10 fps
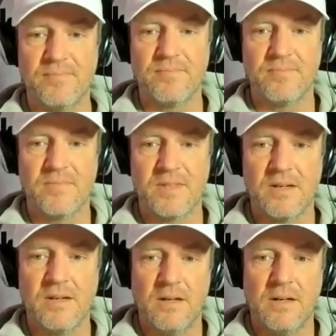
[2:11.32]

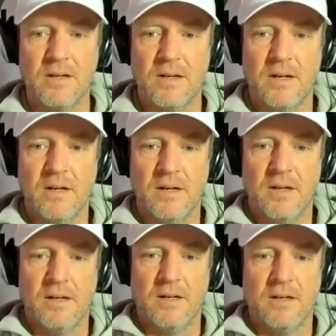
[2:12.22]

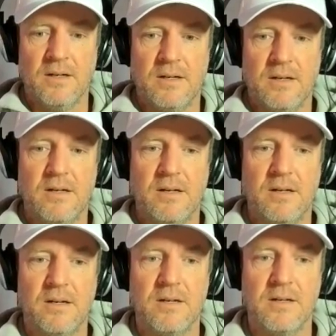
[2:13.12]

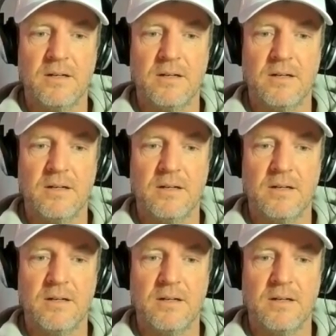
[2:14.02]
(not speaking)